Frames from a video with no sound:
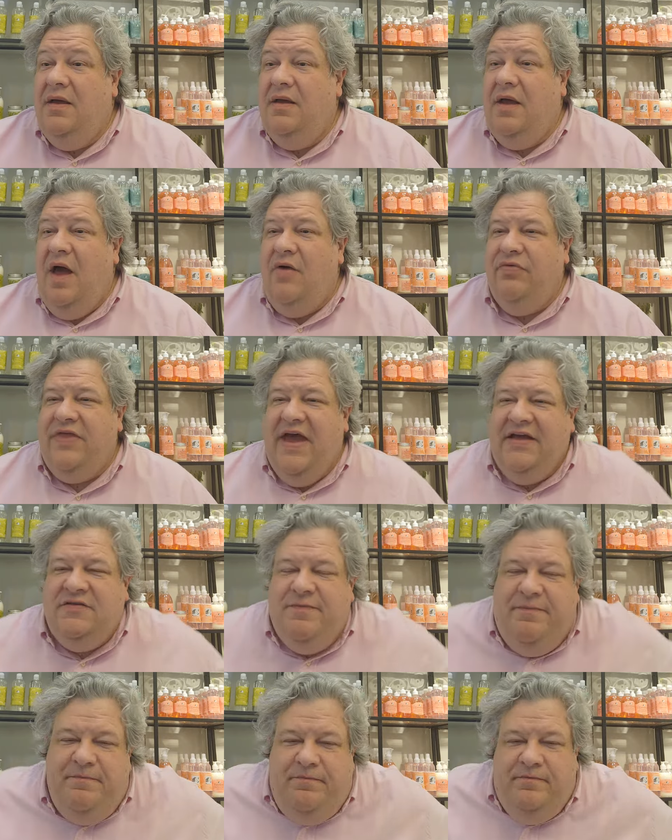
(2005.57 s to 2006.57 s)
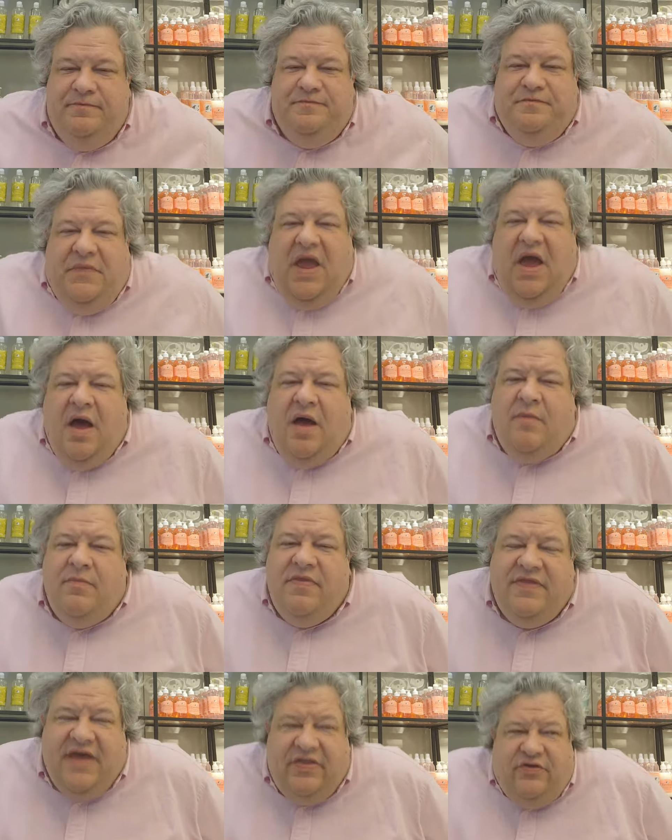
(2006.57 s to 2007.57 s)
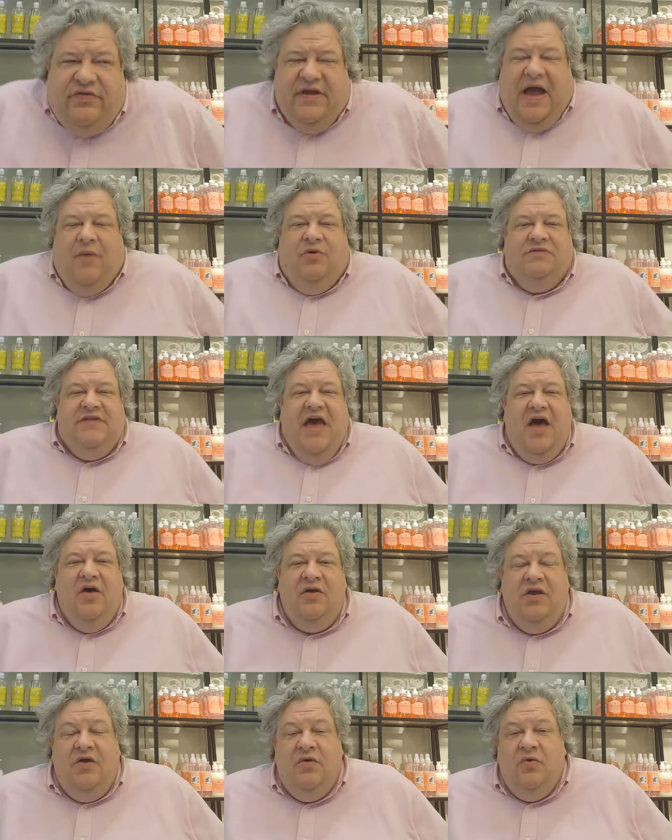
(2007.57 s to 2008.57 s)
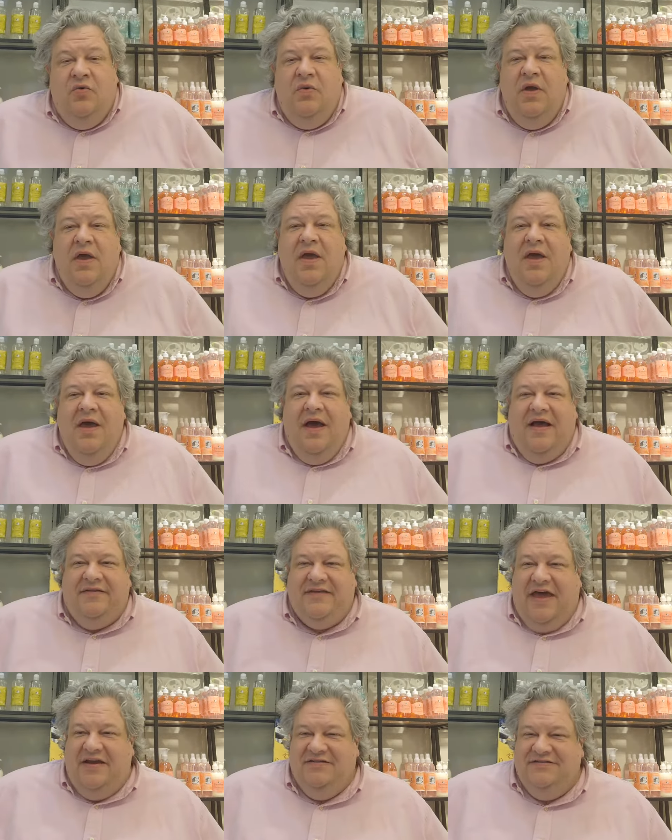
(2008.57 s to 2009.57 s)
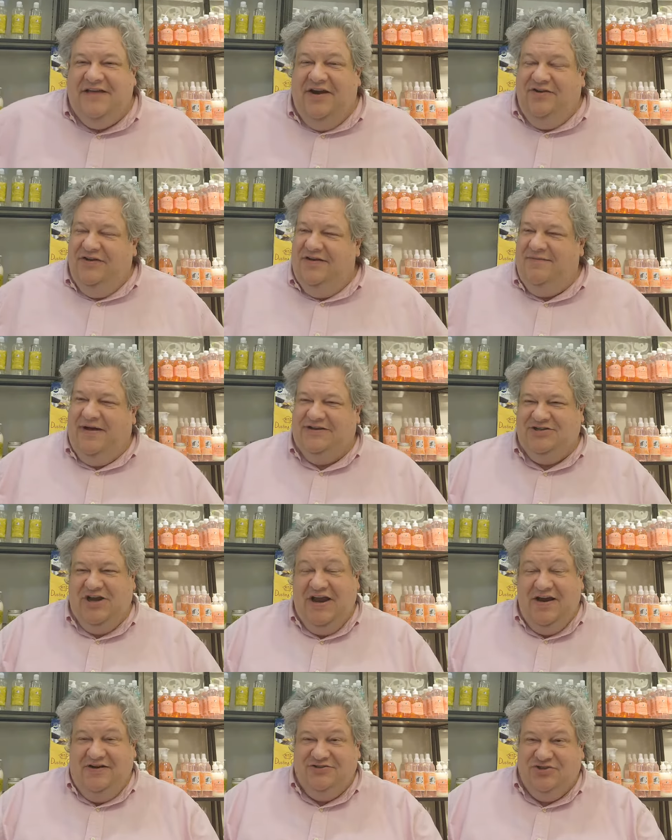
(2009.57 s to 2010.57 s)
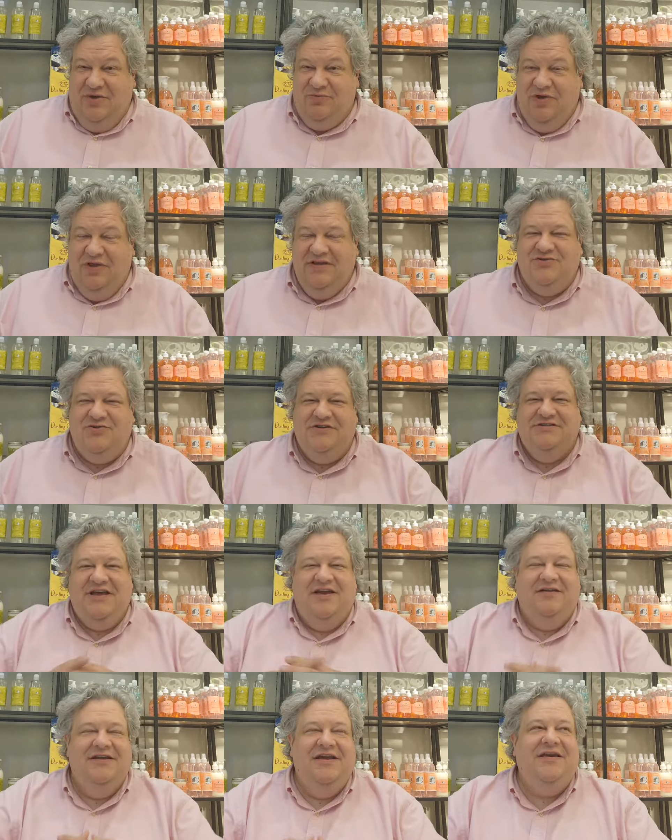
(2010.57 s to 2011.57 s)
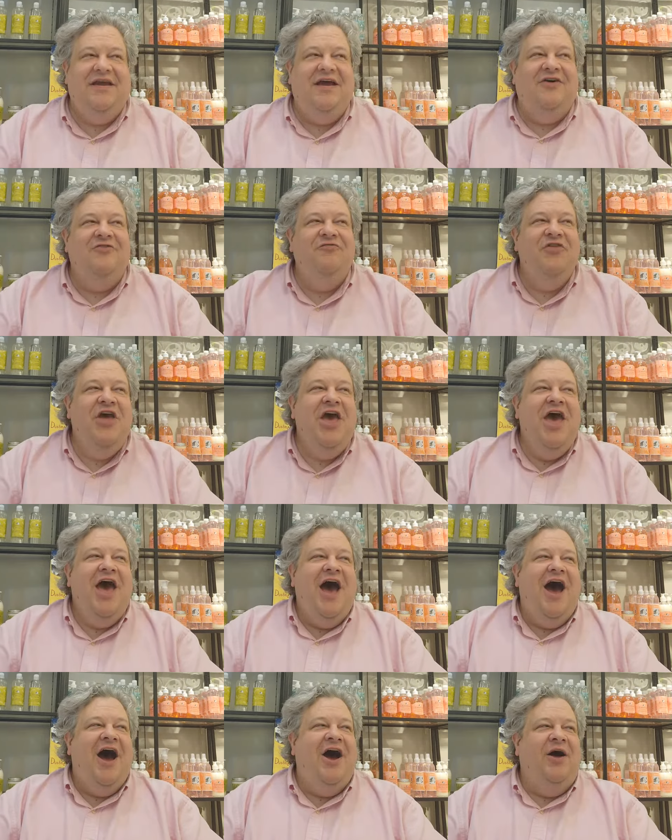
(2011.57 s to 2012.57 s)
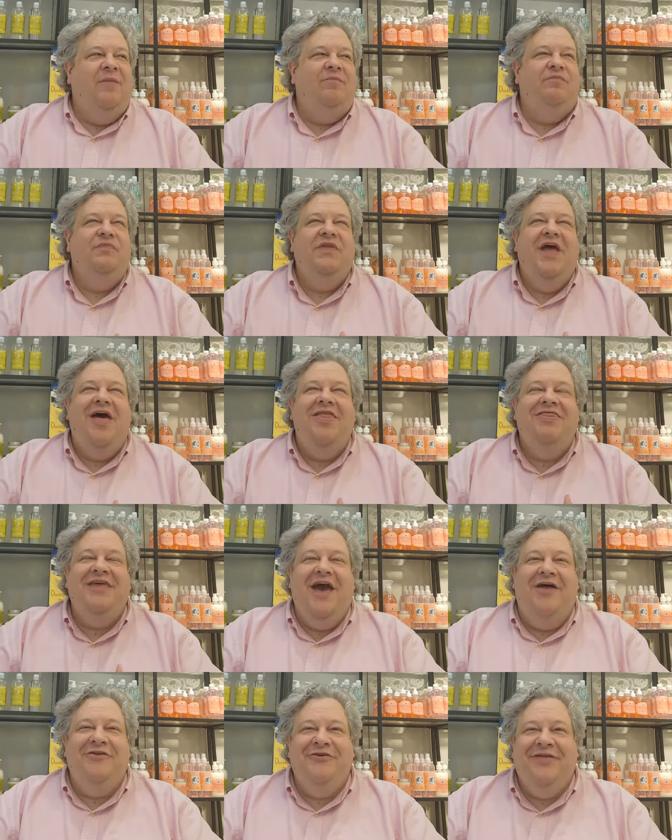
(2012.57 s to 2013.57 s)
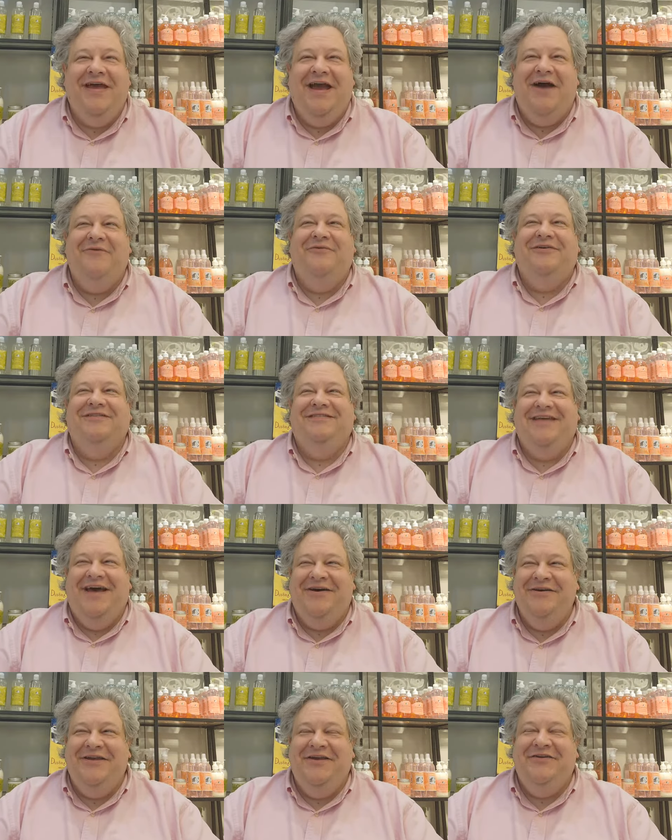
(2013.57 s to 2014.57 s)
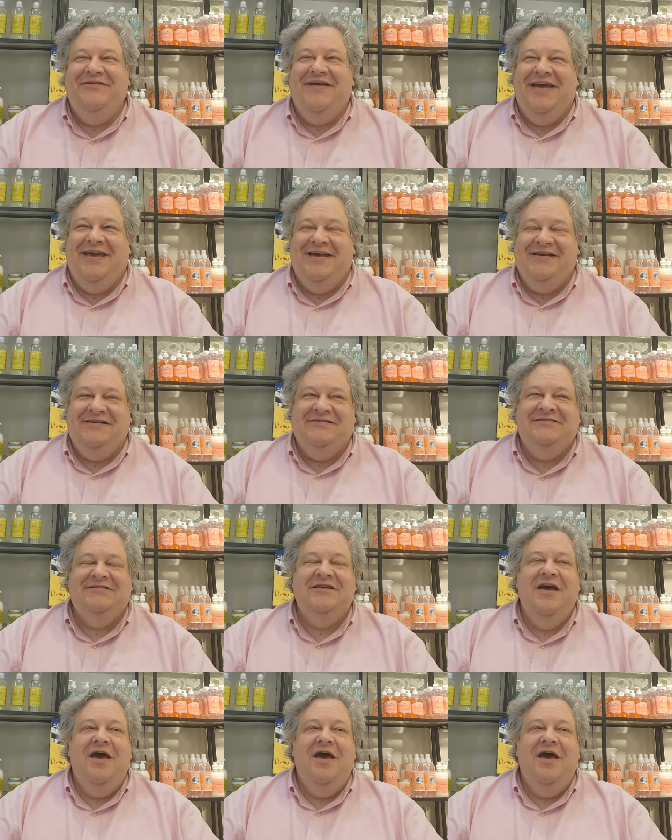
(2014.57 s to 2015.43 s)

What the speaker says: Oh, thanks. The other thing I will tell you, I was kind of settled into my chair, so I'm really sort of settled in now. The other thing I will tell you is